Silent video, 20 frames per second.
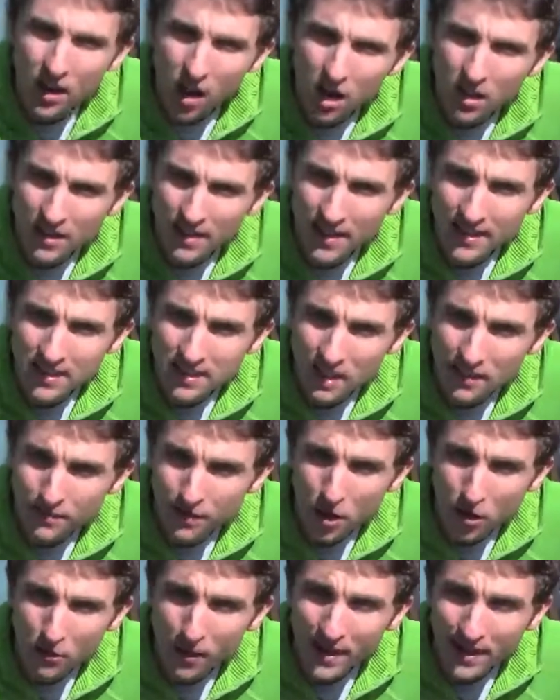on all of that
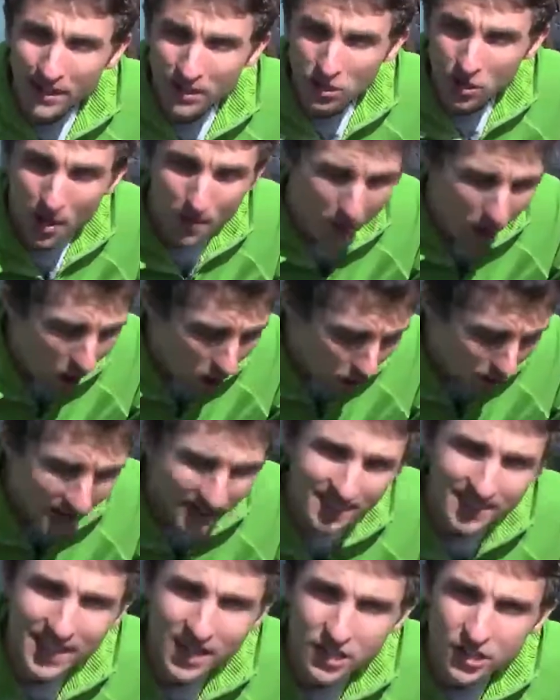stuff already, so I'm
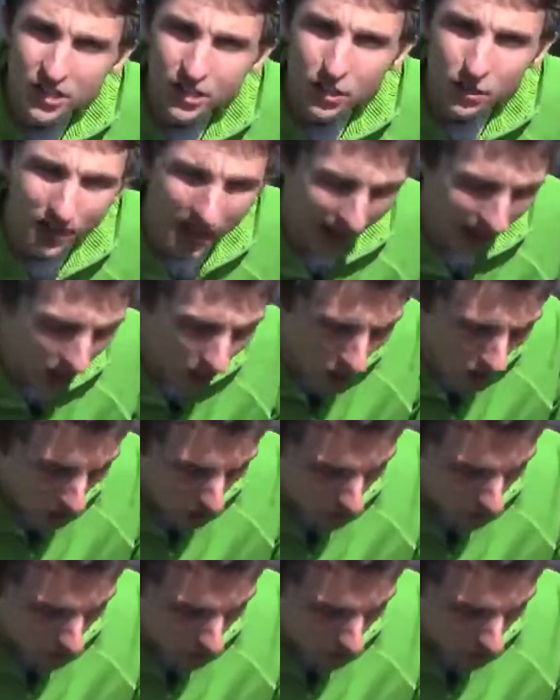already teaching you that.